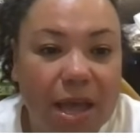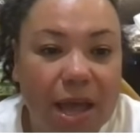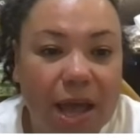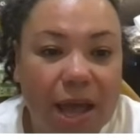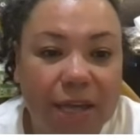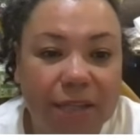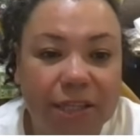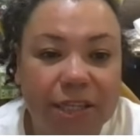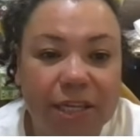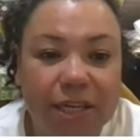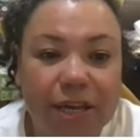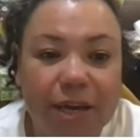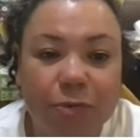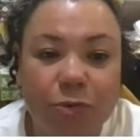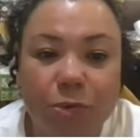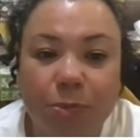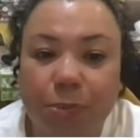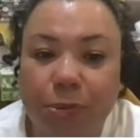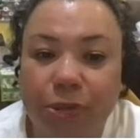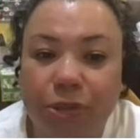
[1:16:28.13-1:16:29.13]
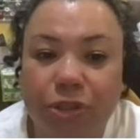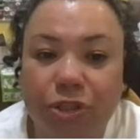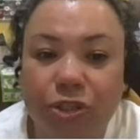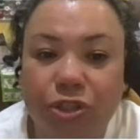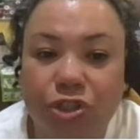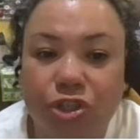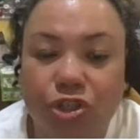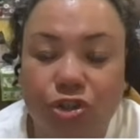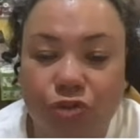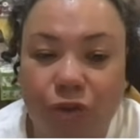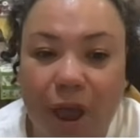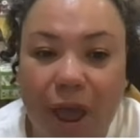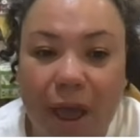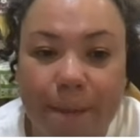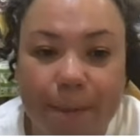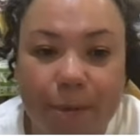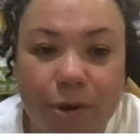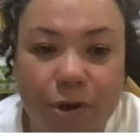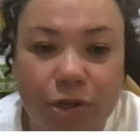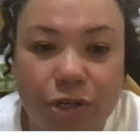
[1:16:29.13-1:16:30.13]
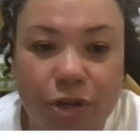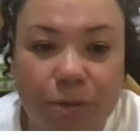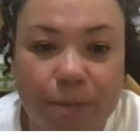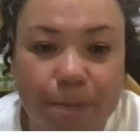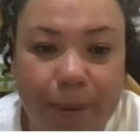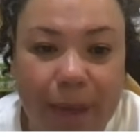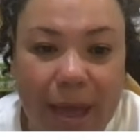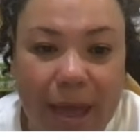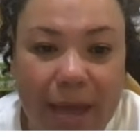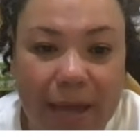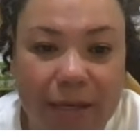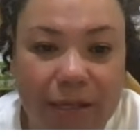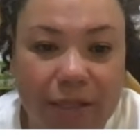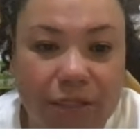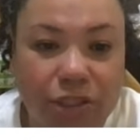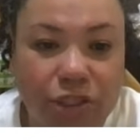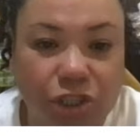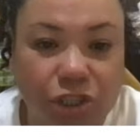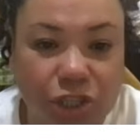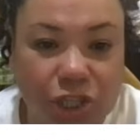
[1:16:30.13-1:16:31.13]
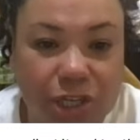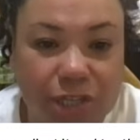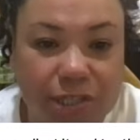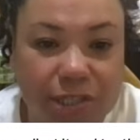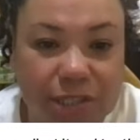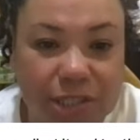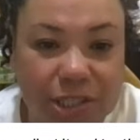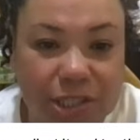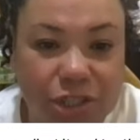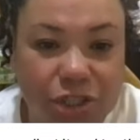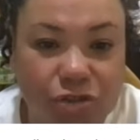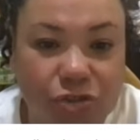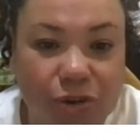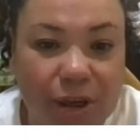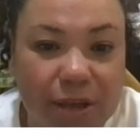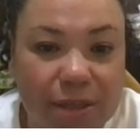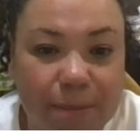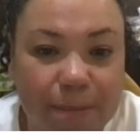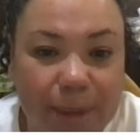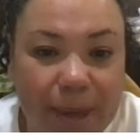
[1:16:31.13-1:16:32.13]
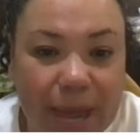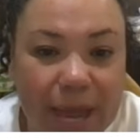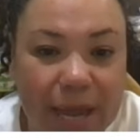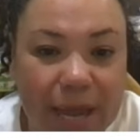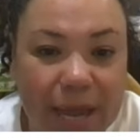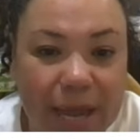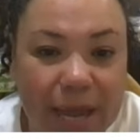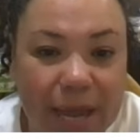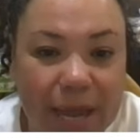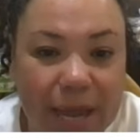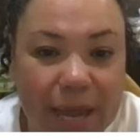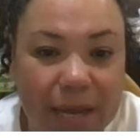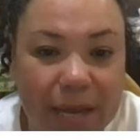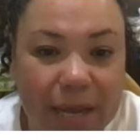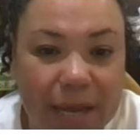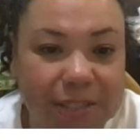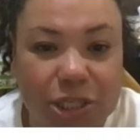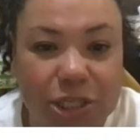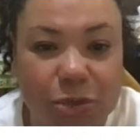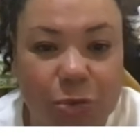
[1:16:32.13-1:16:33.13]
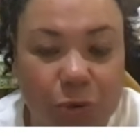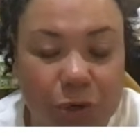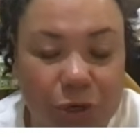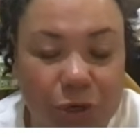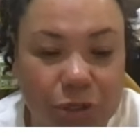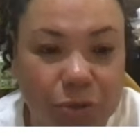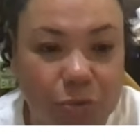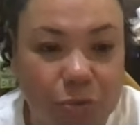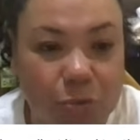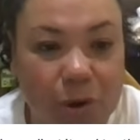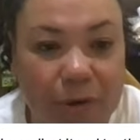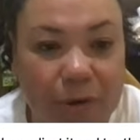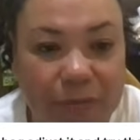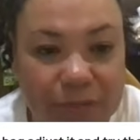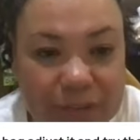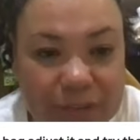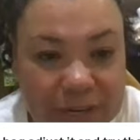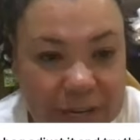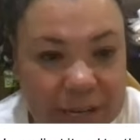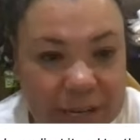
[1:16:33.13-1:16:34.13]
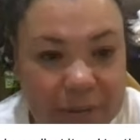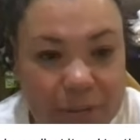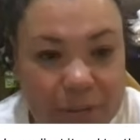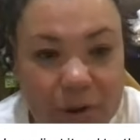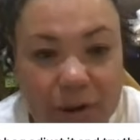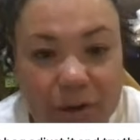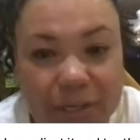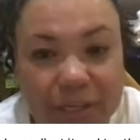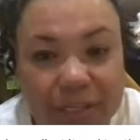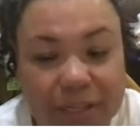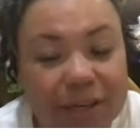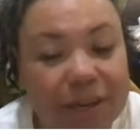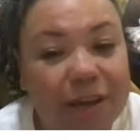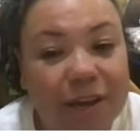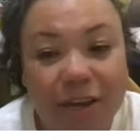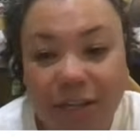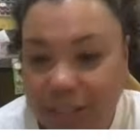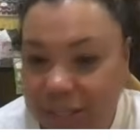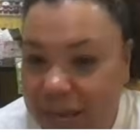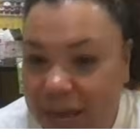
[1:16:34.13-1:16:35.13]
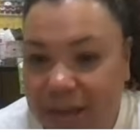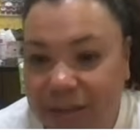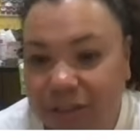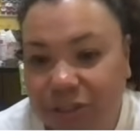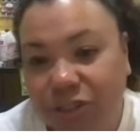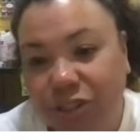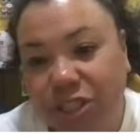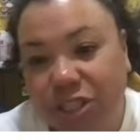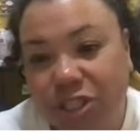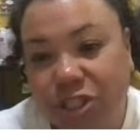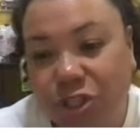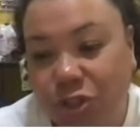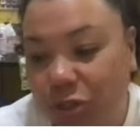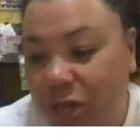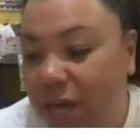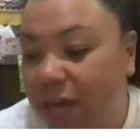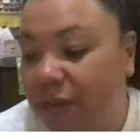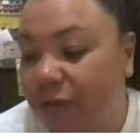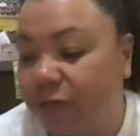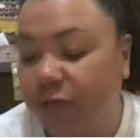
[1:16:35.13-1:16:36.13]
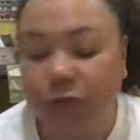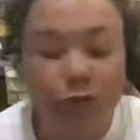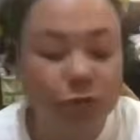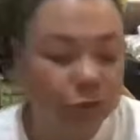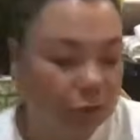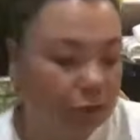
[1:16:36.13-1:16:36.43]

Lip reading: I think I would put the strap on your back, adjust it, try the bag, and then see where you want the name on it. Yeah, you can do that if